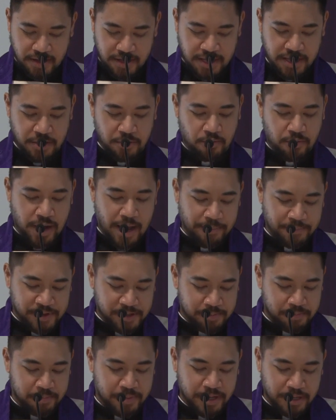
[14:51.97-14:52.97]
he
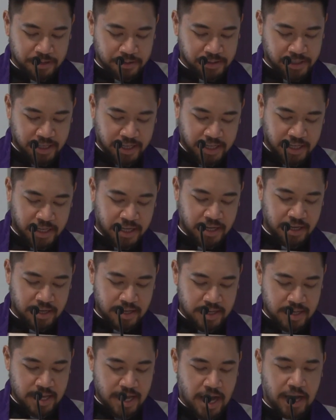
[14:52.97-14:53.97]
wept bitterly
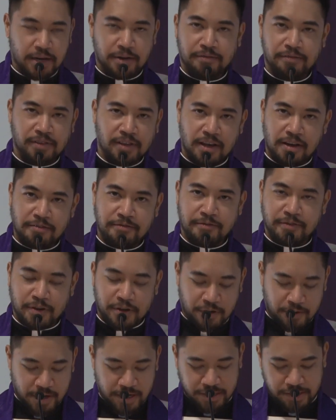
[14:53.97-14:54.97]
out of love for
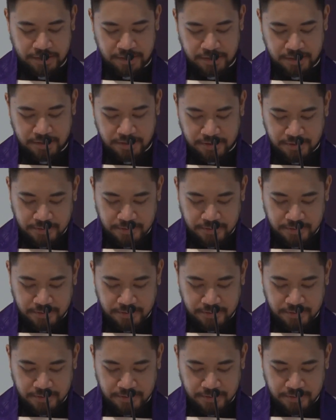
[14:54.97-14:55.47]
Christ.